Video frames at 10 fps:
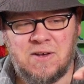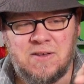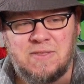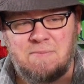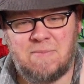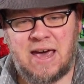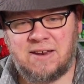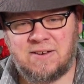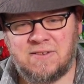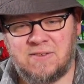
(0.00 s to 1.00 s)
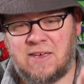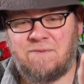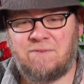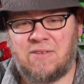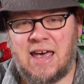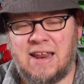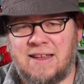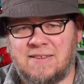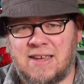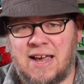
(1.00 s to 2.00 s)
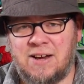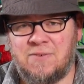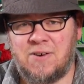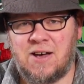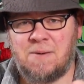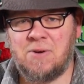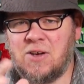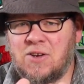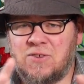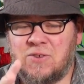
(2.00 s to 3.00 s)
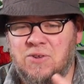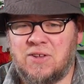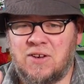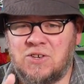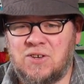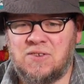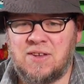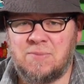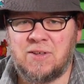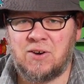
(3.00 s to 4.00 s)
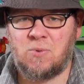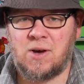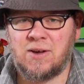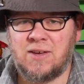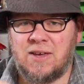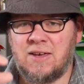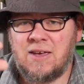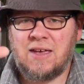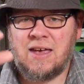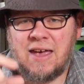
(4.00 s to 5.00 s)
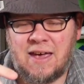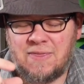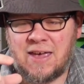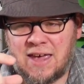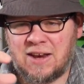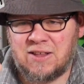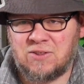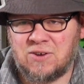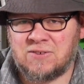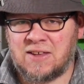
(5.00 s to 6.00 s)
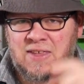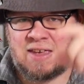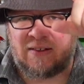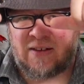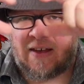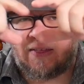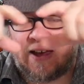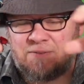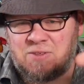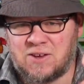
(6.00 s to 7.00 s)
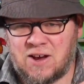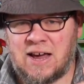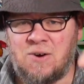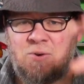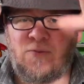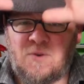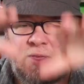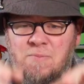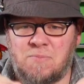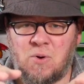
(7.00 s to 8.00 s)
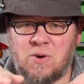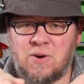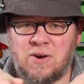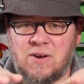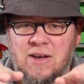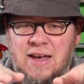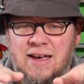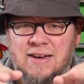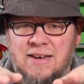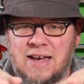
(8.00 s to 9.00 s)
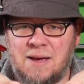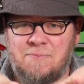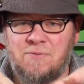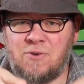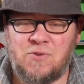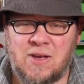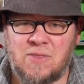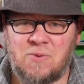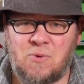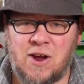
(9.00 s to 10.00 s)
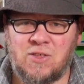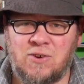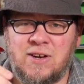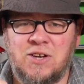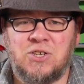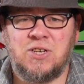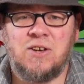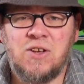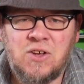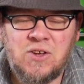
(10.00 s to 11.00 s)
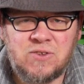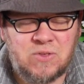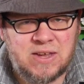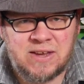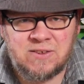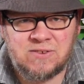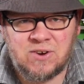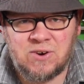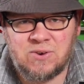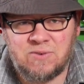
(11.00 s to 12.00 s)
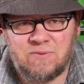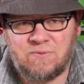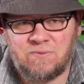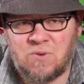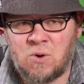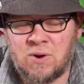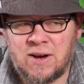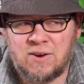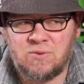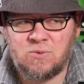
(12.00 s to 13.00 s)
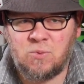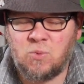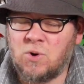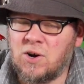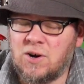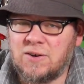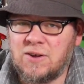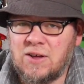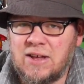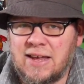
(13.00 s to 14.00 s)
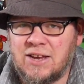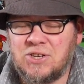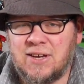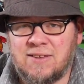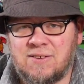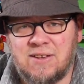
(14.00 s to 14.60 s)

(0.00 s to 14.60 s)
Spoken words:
the mat doesn't lay flat. It's kind of up. So it does just seem a little wonky. And then it looks like they had left the cutout for the board on top for if you had the regular edition. So the insert for it worked. It just